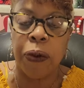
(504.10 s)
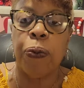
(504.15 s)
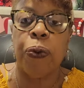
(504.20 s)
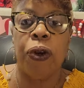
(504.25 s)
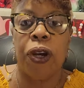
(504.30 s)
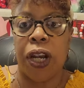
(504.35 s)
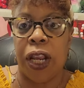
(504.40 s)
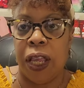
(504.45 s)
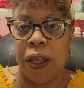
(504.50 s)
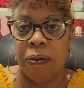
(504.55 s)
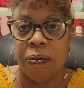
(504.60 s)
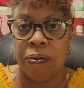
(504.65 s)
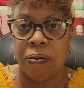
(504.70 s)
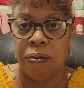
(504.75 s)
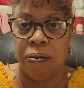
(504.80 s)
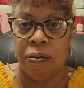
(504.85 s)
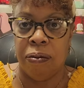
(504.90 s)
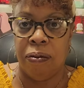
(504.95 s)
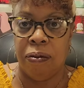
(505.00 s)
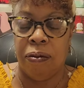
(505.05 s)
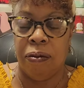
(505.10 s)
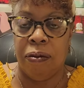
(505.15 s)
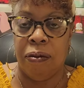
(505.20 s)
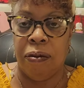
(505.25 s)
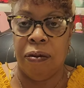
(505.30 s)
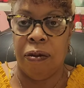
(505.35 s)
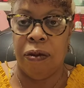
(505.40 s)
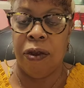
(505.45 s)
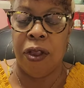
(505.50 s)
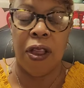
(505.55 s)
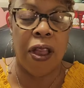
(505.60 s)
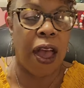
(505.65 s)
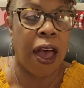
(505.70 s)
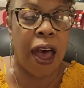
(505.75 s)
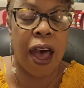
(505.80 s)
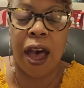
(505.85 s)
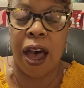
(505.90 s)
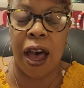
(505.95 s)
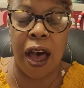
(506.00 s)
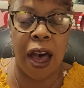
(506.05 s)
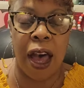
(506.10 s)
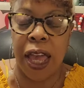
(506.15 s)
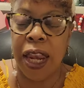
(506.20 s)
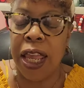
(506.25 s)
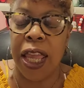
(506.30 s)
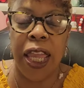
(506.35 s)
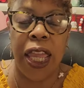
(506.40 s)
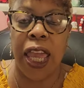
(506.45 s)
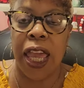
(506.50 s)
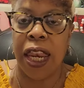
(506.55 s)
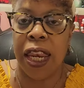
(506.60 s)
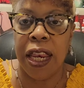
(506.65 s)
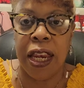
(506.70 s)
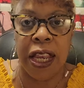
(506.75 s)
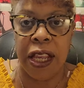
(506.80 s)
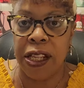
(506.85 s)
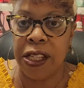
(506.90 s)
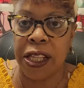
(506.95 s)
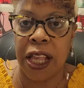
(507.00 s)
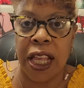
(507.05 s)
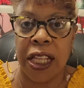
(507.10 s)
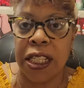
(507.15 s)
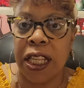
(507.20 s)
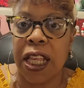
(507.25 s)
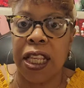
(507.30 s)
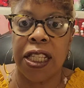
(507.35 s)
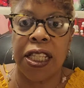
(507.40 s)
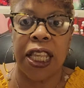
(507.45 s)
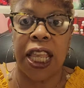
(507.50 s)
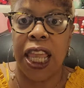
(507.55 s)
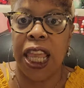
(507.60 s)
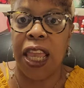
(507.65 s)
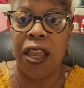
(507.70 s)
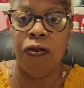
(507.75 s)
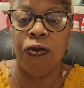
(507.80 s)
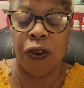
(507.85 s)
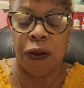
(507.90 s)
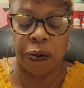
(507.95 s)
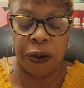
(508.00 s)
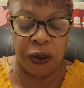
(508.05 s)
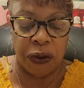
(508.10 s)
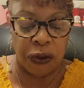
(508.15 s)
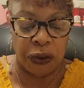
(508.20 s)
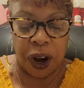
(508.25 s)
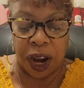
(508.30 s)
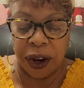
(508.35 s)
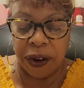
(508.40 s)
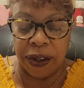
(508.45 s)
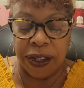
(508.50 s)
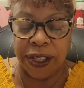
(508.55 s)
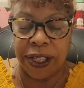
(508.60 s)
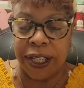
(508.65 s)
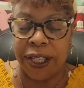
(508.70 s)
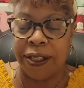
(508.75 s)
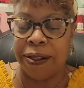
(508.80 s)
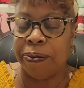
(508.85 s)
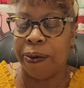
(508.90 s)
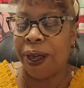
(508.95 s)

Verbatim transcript: They're pretty. I didn't get any Zazazine from the fragrances.